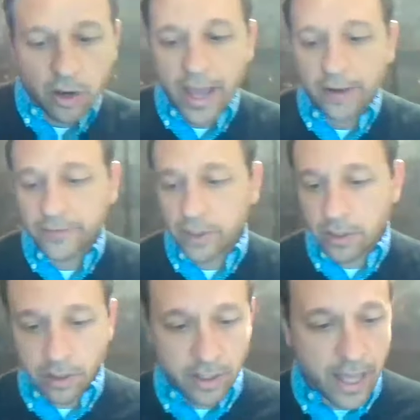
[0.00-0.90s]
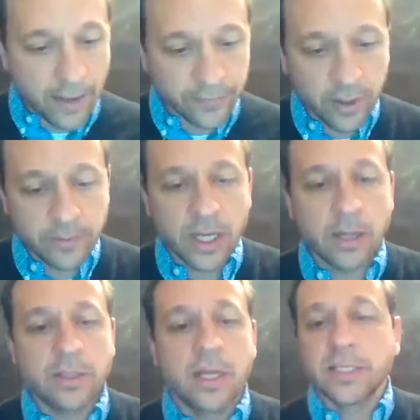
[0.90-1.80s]
I'm
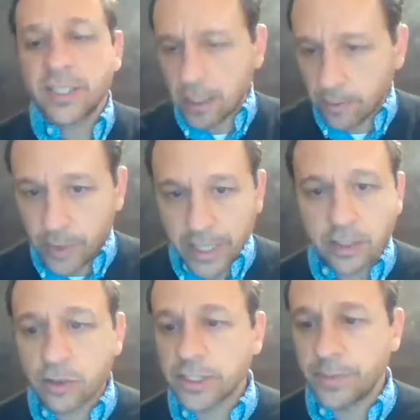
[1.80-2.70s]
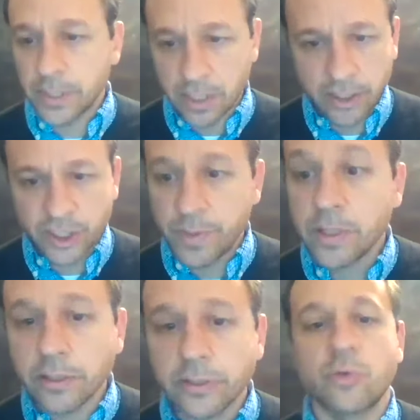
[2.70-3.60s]
done celebrating Christmas on the
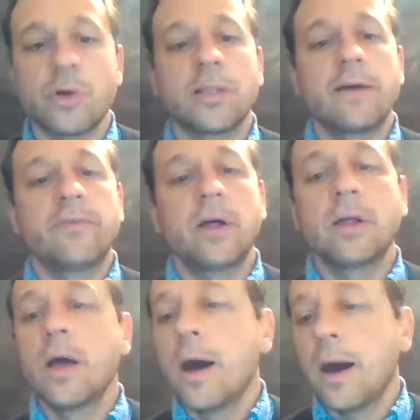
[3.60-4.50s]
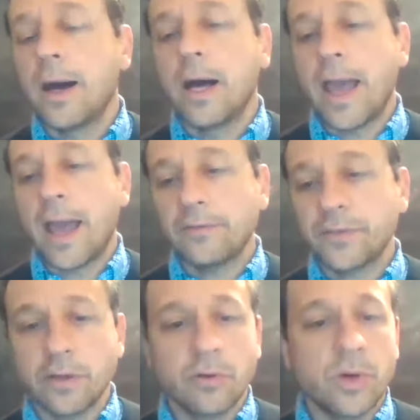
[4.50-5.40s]
spiritual level,
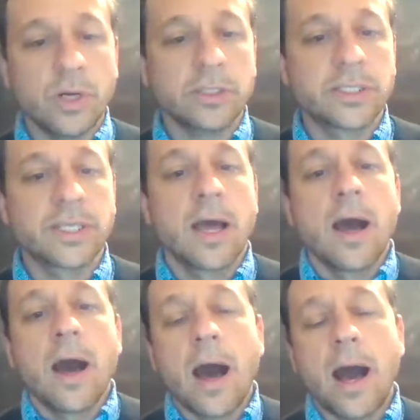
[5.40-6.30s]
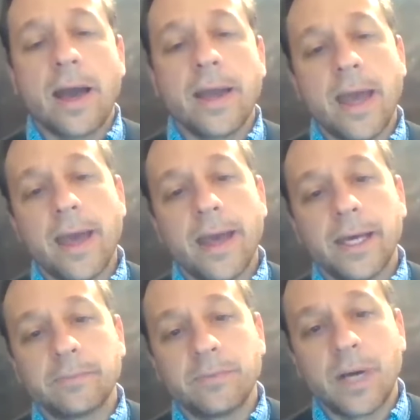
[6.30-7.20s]
afterwards, I
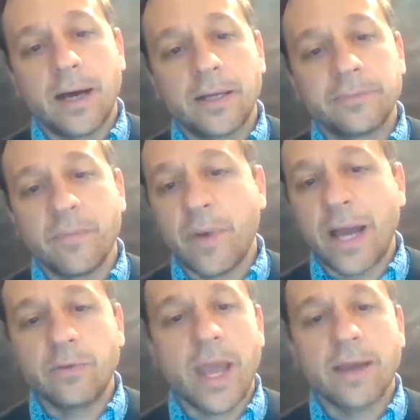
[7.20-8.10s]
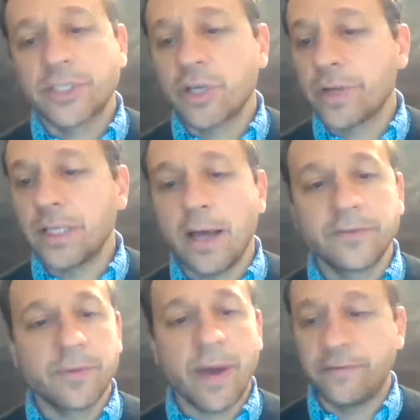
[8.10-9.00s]
am, my way of showing
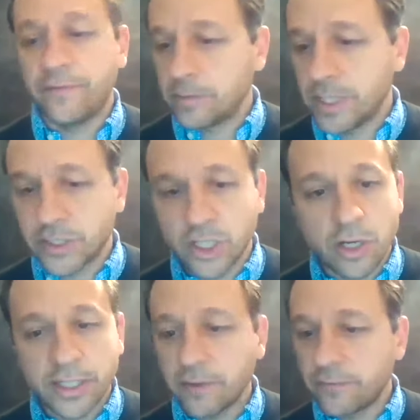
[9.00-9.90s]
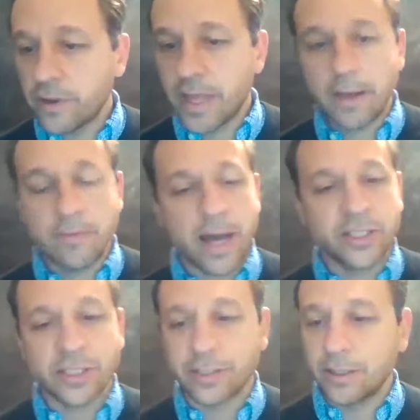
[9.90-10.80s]
love to my family is cooking for them. I
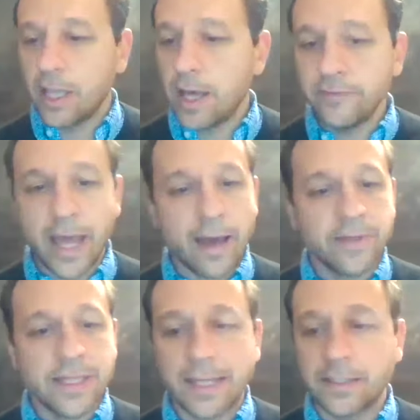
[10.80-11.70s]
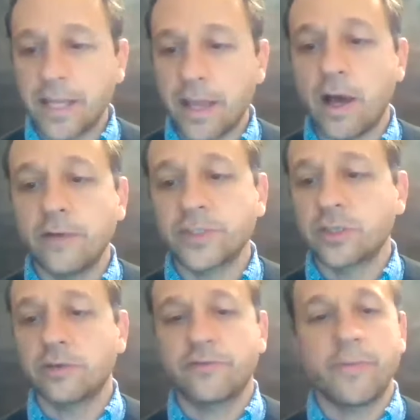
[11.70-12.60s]
just loved having that day off to
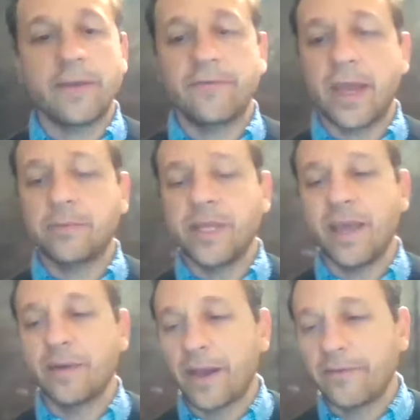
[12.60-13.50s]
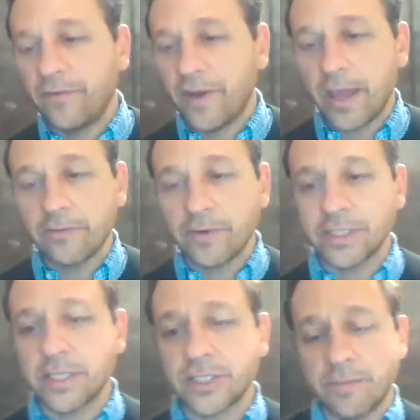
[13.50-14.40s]
cook for my family. And my favorite
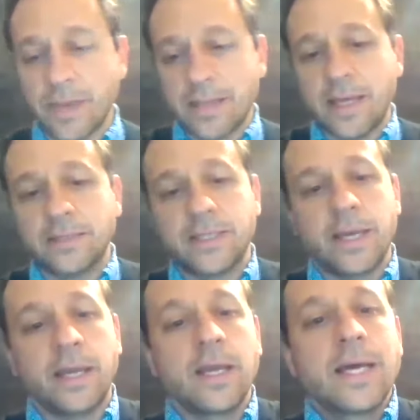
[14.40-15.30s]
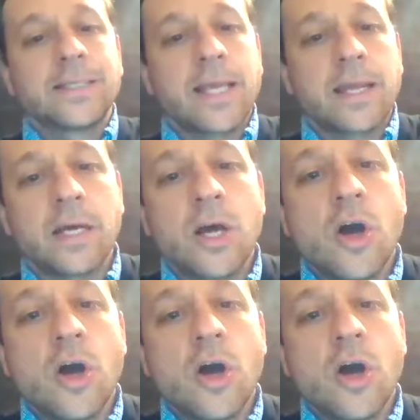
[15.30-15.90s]
dish I made that day, Dana,